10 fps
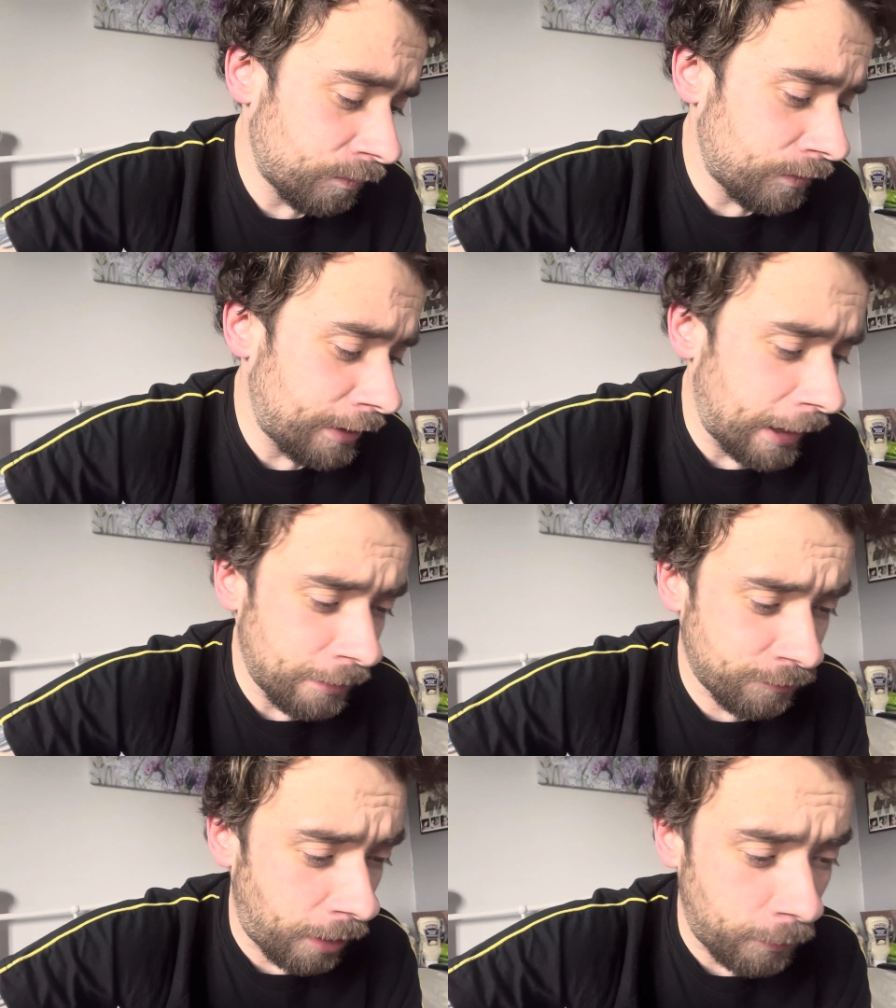yeah,
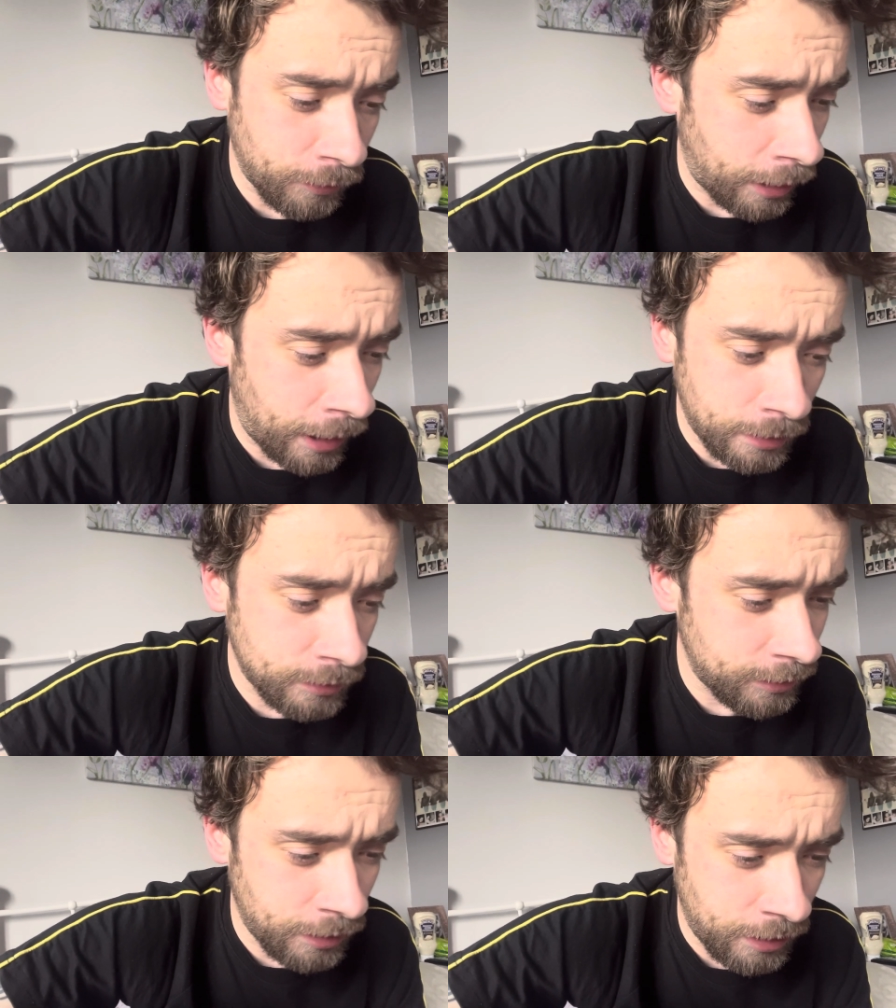just go on
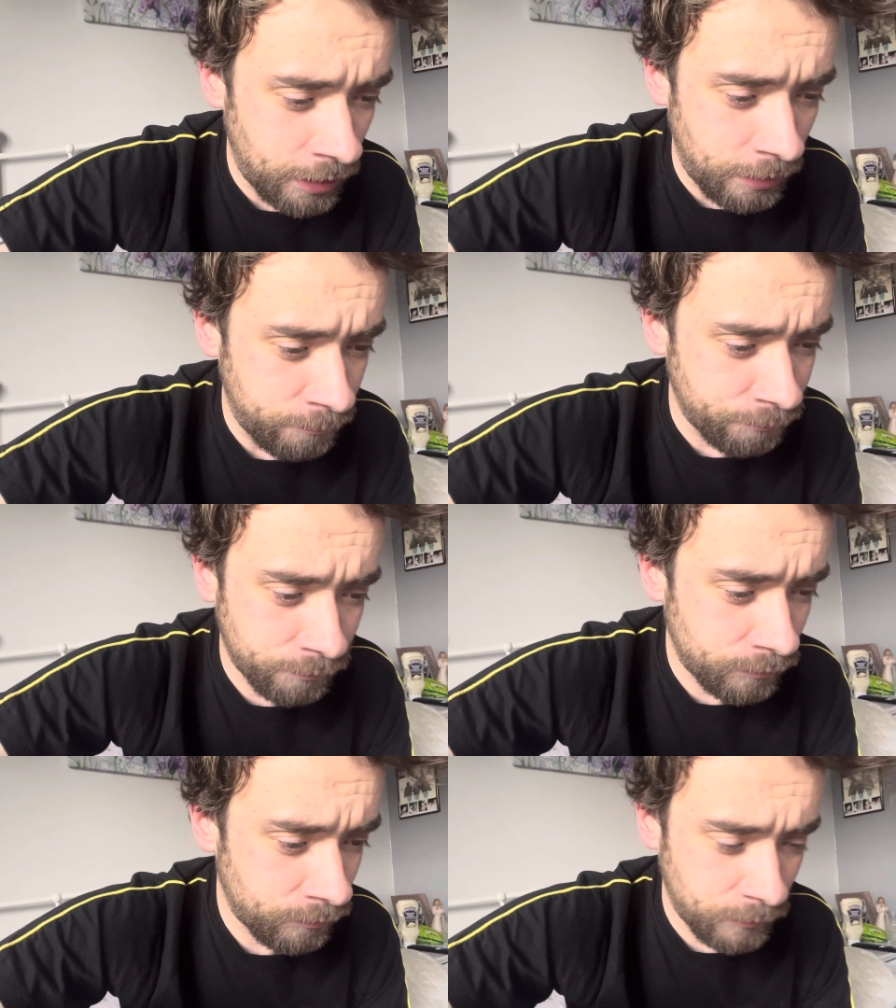that.
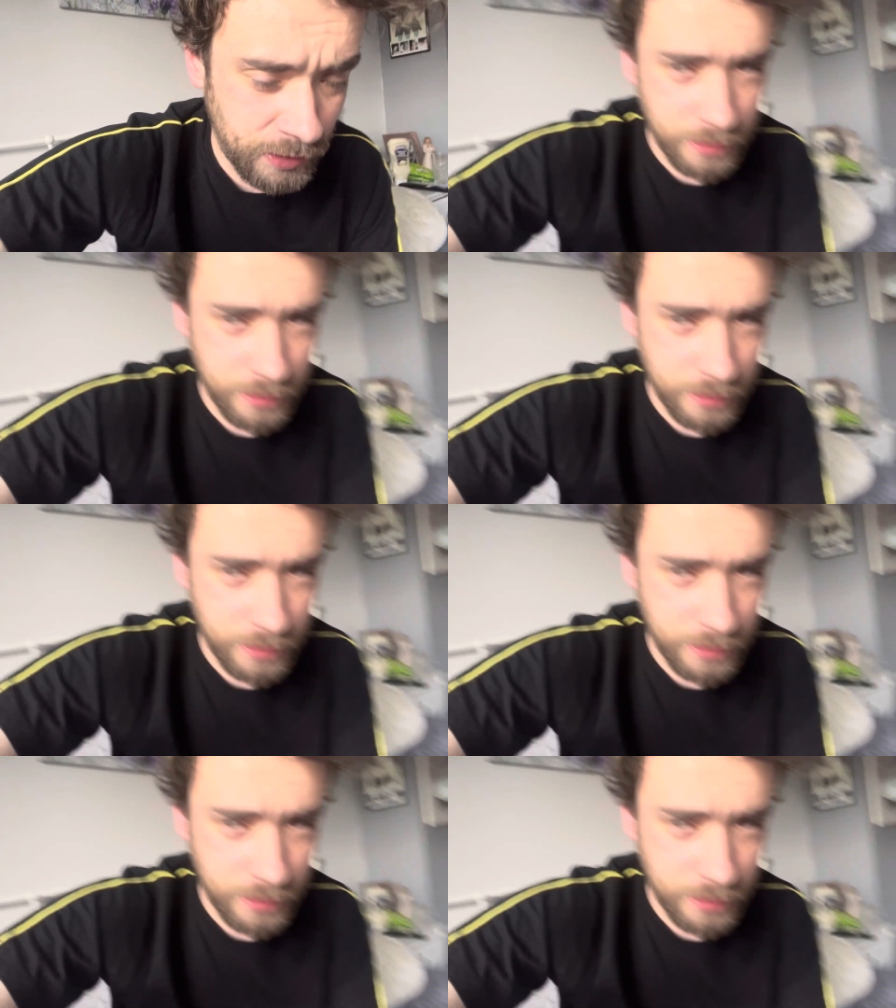You